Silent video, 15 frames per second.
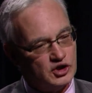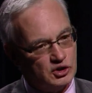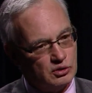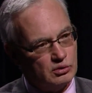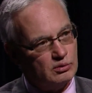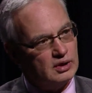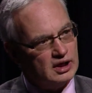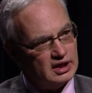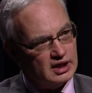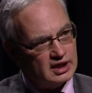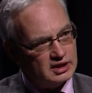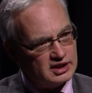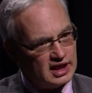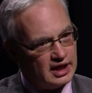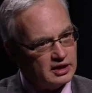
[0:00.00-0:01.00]
do
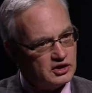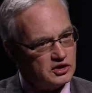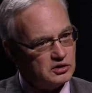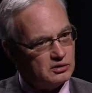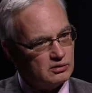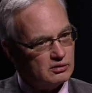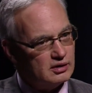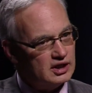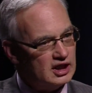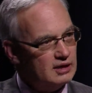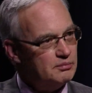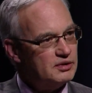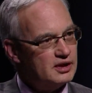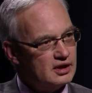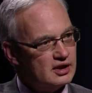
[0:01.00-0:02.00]
tend to
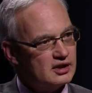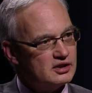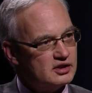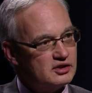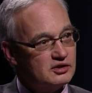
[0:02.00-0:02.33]
keep the